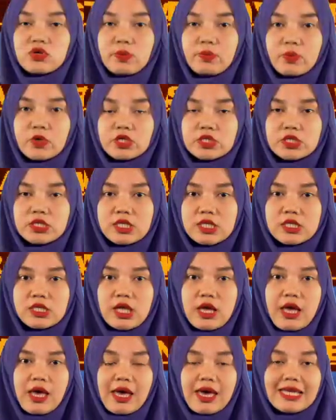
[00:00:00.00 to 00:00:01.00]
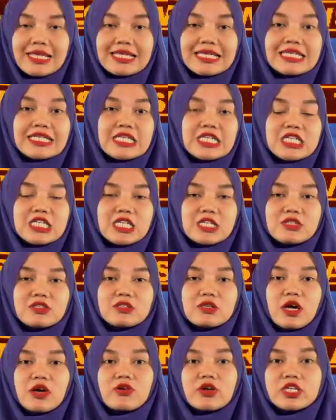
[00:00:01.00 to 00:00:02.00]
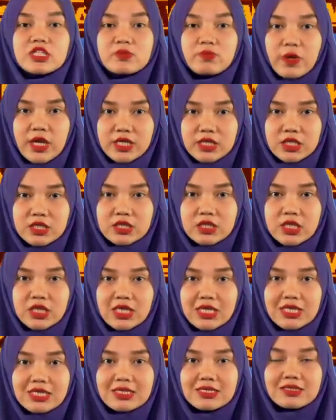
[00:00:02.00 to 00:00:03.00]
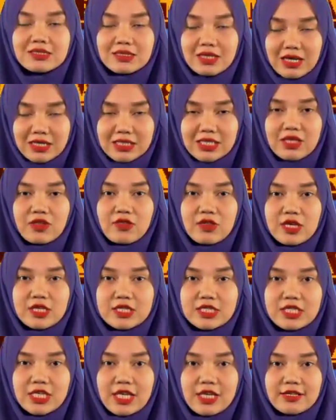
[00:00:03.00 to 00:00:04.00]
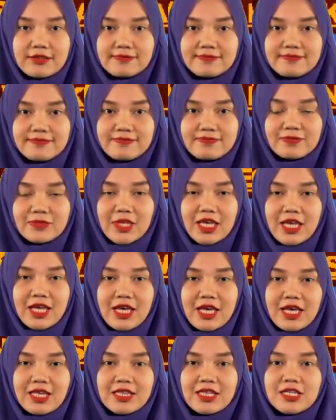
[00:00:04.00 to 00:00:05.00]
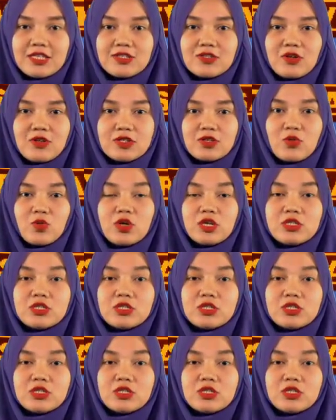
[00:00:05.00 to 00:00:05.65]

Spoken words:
personnel, and conditions are expected to ease starting Thursday. That is all the world